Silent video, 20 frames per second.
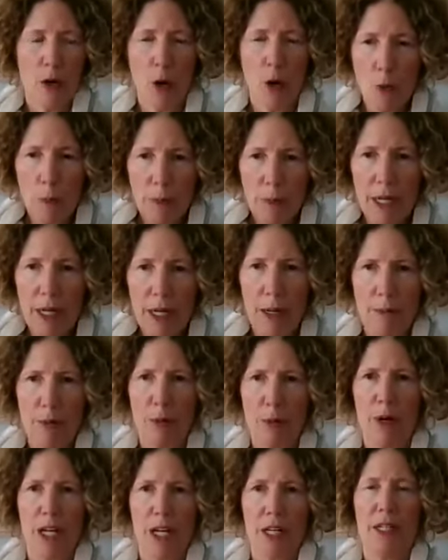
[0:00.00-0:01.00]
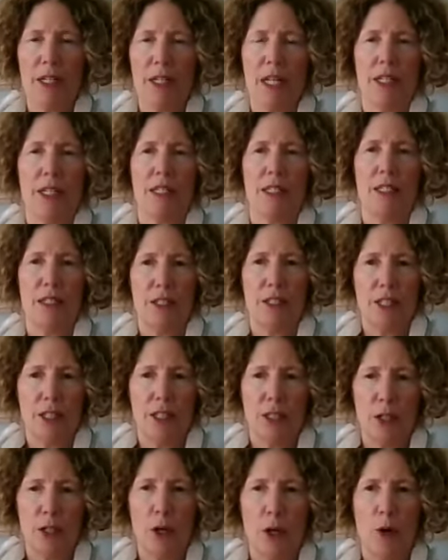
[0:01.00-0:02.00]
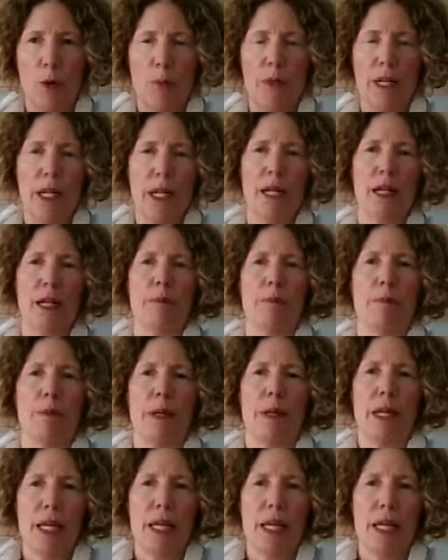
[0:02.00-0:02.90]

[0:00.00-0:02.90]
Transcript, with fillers: open up awareness, just open up.